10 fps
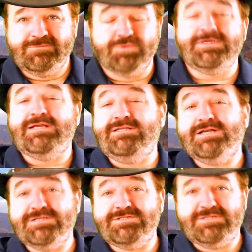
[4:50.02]
we'll take
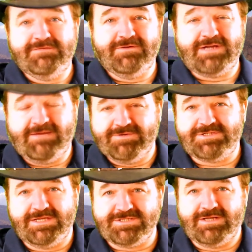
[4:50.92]
dozens of different
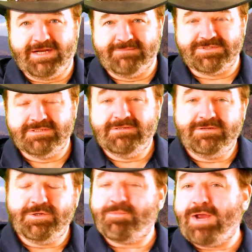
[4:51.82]
conversation items.
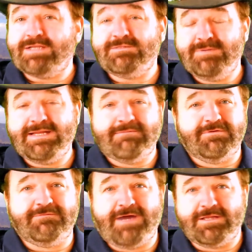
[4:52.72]
You'll practice being able
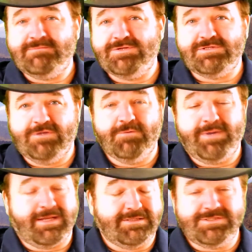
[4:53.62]
to file them using
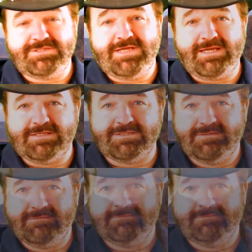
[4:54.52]
Notepad in just seconds. And